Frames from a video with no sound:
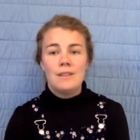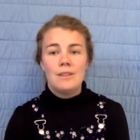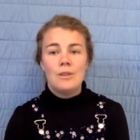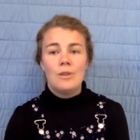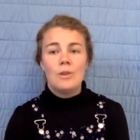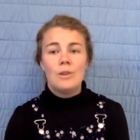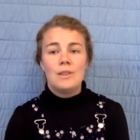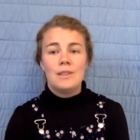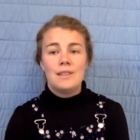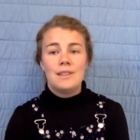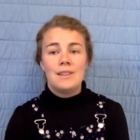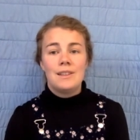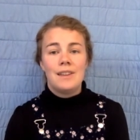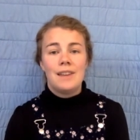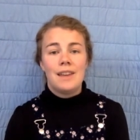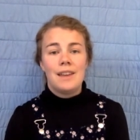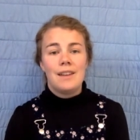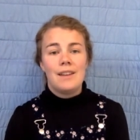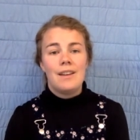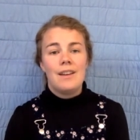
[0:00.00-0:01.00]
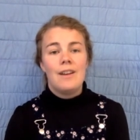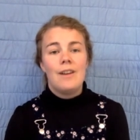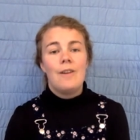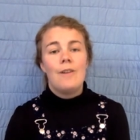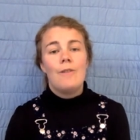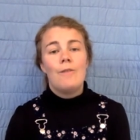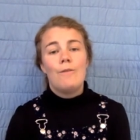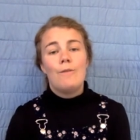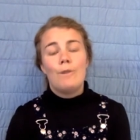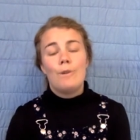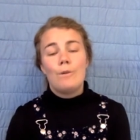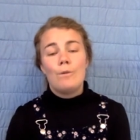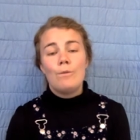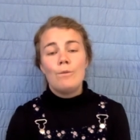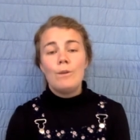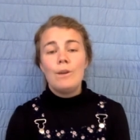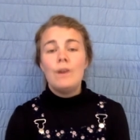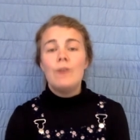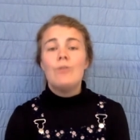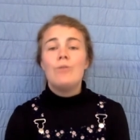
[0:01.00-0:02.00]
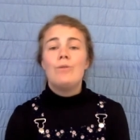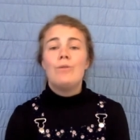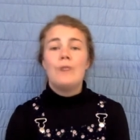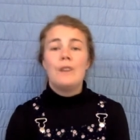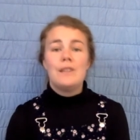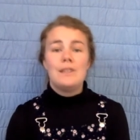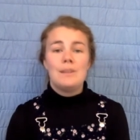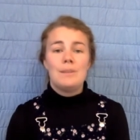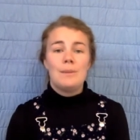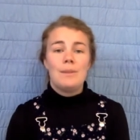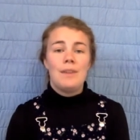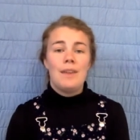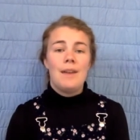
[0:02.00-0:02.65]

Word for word: God is looking for a real friendship with